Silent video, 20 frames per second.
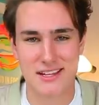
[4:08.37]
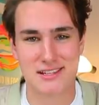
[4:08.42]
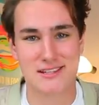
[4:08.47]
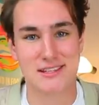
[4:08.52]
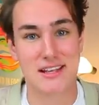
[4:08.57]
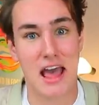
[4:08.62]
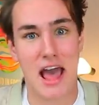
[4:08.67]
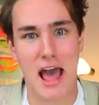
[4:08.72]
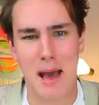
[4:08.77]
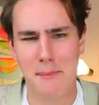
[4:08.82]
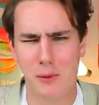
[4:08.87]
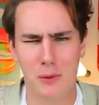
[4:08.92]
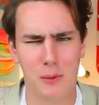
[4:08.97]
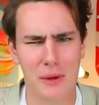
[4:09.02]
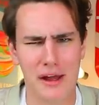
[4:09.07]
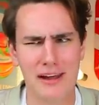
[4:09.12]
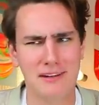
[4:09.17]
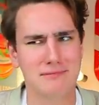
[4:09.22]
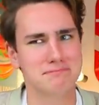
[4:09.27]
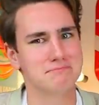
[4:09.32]
that's the Apple
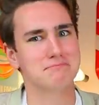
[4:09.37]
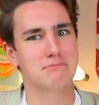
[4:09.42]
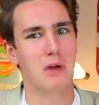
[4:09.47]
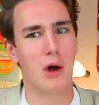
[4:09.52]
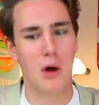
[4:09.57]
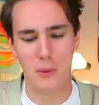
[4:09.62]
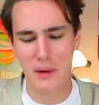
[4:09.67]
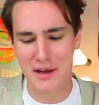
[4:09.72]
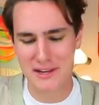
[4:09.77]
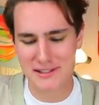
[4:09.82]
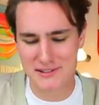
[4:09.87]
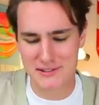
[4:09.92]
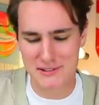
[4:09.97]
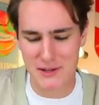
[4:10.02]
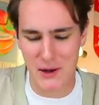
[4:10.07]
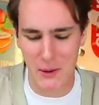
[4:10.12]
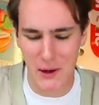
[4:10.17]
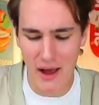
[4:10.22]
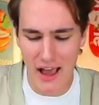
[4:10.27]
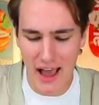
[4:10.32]
way, always.
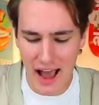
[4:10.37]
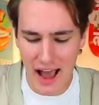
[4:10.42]
So